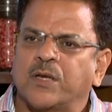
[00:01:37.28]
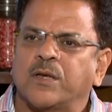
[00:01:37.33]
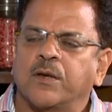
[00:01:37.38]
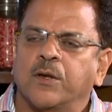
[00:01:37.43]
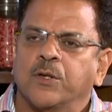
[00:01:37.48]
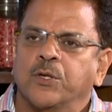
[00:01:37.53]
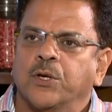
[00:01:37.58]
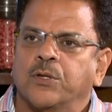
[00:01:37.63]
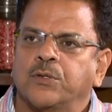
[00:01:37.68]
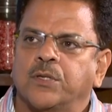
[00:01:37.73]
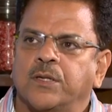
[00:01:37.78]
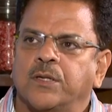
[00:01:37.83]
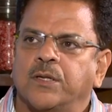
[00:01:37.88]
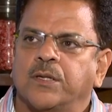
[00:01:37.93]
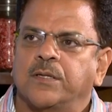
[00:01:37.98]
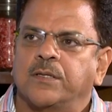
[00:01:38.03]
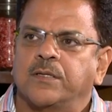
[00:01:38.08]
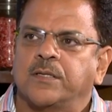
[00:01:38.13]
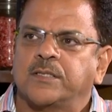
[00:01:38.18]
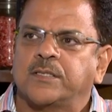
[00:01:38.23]
But, you know,
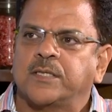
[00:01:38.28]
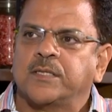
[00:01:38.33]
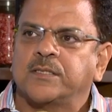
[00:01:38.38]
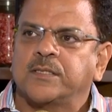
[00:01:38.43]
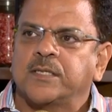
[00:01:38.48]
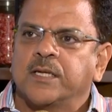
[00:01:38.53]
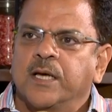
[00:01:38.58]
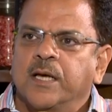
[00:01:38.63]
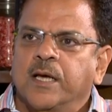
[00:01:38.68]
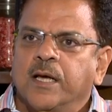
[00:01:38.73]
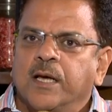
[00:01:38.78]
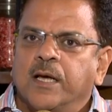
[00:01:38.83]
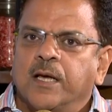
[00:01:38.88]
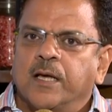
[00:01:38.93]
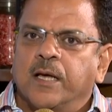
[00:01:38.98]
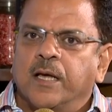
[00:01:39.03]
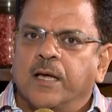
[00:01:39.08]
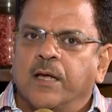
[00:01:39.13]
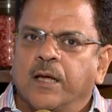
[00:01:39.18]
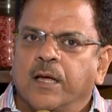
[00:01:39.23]
this is
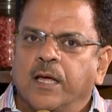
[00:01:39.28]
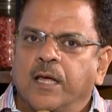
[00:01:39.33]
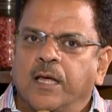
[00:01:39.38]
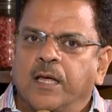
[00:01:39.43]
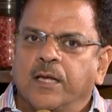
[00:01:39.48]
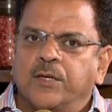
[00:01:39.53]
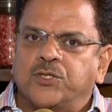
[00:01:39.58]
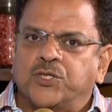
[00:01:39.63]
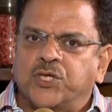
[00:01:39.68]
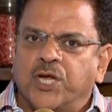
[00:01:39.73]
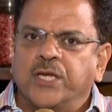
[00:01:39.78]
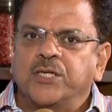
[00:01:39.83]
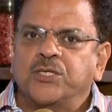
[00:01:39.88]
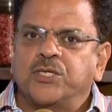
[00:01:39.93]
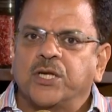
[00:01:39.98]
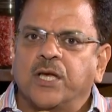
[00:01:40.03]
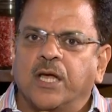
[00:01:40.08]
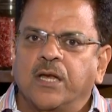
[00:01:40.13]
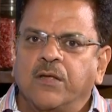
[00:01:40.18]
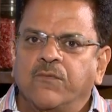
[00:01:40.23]

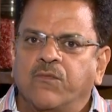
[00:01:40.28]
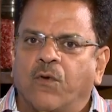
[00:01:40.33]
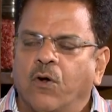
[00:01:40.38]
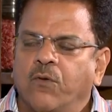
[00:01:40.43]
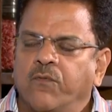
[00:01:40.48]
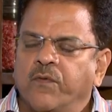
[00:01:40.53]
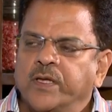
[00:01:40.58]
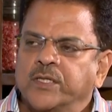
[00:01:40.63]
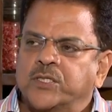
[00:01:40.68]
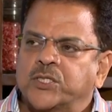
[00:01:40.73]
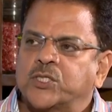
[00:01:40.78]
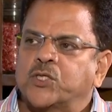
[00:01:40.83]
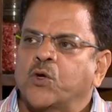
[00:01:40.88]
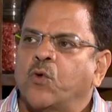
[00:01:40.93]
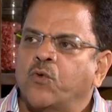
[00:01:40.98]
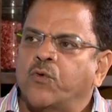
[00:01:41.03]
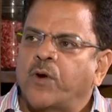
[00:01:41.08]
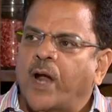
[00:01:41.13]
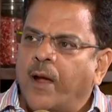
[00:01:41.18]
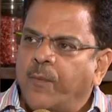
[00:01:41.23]
changing and evolving
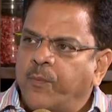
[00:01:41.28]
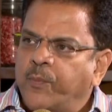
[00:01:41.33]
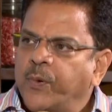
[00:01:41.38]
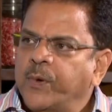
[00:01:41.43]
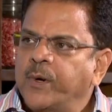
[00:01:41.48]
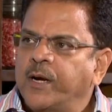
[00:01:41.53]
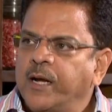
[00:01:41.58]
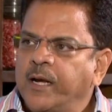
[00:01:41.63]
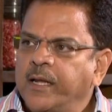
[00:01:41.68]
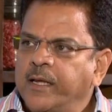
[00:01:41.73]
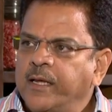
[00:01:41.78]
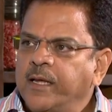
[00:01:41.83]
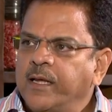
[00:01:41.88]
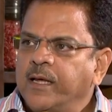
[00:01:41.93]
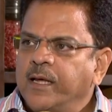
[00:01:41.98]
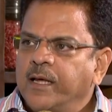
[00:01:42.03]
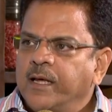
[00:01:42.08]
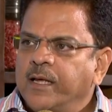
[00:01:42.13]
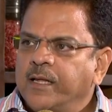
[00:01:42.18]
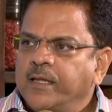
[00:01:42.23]
so rapidly
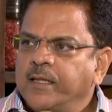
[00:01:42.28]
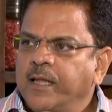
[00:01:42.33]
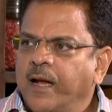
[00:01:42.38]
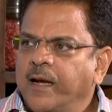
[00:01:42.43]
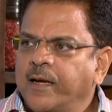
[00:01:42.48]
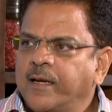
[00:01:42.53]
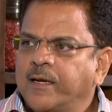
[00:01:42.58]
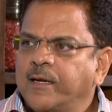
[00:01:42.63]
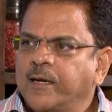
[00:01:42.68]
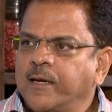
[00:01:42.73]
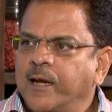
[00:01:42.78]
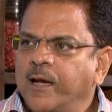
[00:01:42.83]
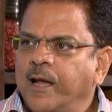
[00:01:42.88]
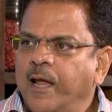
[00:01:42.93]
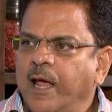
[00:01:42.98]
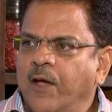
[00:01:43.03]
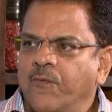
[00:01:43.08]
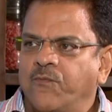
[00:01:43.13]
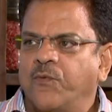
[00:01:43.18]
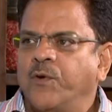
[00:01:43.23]
that
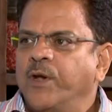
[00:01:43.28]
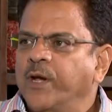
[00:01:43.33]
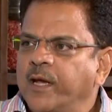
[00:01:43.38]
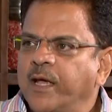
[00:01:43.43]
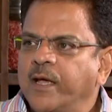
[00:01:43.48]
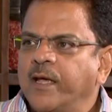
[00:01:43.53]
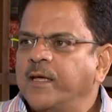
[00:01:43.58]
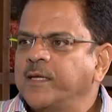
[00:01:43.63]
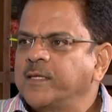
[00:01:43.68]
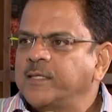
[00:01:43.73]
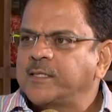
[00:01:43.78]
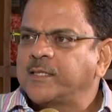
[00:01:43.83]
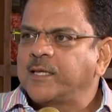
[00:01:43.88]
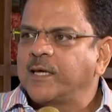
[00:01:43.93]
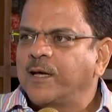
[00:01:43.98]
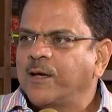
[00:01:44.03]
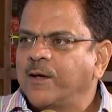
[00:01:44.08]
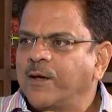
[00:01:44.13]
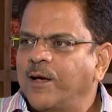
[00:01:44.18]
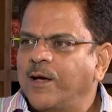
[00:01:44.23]
every day is,
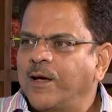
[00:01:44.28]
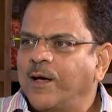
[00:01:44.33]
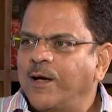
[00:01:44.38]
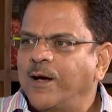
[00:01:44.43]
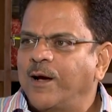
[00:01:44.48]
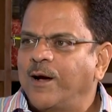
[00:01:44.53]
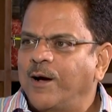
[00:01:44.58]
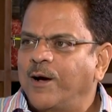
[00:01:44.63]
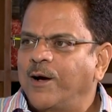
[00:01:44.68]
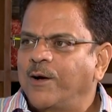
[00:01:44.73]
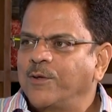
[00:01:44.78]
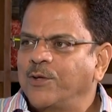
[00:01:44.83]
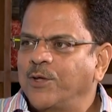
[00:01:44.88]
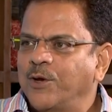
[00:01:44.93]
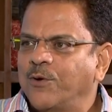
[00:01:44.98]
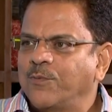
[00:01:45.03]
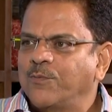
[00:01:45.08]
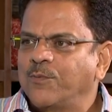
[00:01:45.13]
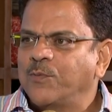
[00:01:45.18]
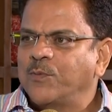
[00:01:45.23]
you
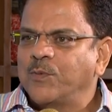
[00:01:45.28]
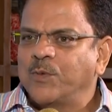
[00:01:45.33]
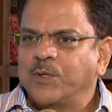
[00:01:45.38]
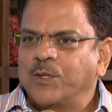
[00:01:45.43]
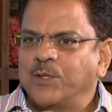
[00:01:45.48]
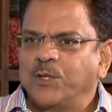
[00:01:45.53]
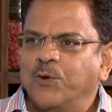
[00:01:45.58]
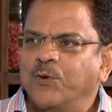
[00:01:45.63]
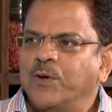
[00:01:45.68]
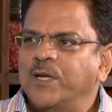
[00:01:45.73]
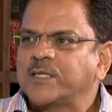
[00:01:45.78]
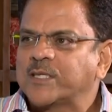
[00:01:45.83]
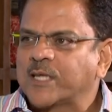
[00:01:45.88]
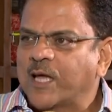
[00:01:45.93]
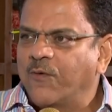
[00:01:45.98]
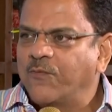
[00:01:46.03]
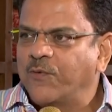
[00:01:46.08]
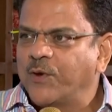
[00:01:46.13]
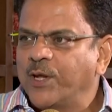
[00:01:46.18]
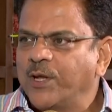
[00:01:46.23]
know, new
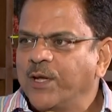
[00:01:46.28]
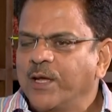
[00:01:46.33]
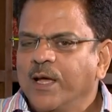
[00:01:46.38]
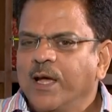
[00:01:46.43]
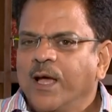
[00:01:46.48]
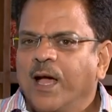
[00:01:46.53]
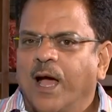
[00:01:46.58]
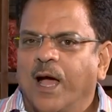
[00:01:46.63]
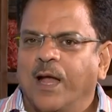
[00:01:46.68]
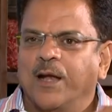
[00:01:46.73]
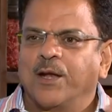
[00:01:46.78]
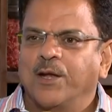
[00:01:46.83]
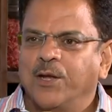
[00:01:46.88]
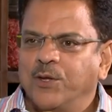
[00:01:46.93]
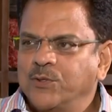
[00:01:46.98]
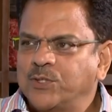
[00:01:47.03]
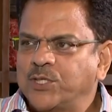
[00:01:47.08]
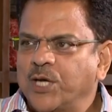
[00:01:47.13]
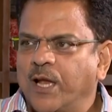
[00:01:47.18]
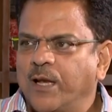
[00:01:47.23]
discovery and a
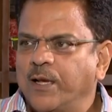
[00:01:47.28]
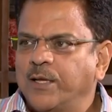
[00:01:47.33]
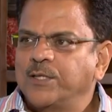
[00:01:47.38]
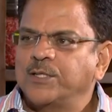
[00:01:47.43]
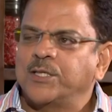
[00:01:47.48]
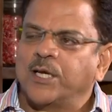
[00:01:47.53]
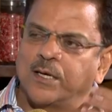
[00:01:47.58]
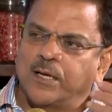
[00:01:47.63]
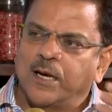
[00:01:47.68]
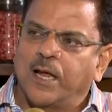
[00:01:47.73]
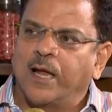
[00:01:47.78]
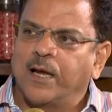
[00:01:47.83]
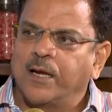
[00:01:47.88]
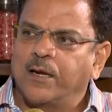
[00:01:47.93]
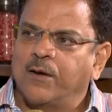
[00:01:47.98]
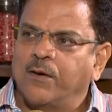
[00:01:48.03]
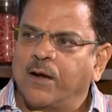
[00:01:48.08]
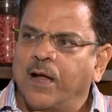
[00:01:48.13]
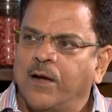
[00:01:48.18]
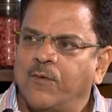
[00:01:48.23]
new challenge.
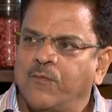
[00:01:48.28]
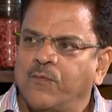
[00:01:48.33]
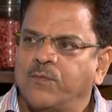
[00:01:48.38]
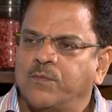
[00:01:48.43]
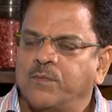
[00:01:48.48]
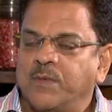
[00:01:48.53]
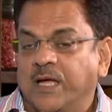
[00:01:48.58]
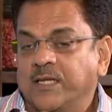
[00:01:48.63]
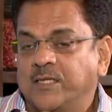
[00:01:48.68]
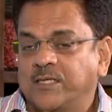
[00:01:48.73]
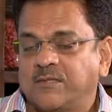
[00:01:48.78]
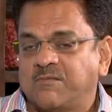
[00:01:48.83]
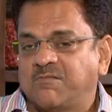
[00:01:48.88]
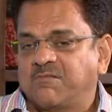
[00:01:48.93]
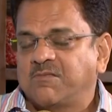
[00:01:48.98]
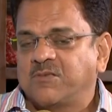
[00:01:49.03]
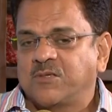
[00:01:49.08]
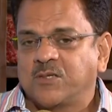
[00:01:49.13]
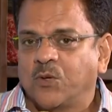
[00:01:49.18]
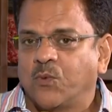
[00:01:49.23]
And
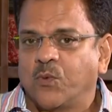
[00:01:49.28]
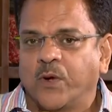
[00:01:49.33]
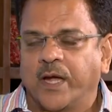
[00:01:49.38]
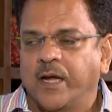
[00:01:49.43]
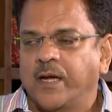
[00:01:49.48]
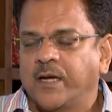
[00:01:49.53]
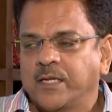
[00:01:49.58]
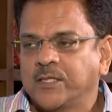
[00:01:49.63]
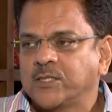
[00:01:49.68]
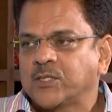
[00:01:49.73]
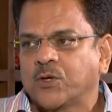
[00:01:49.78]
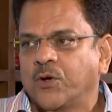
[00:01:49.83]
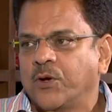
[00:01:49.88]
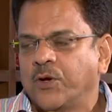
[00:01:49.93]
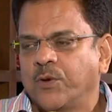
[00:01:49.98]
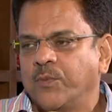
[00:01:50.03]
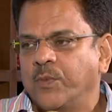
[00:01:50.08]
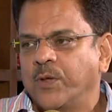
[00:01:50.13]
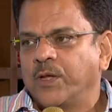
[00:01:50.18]
that's the way it is going to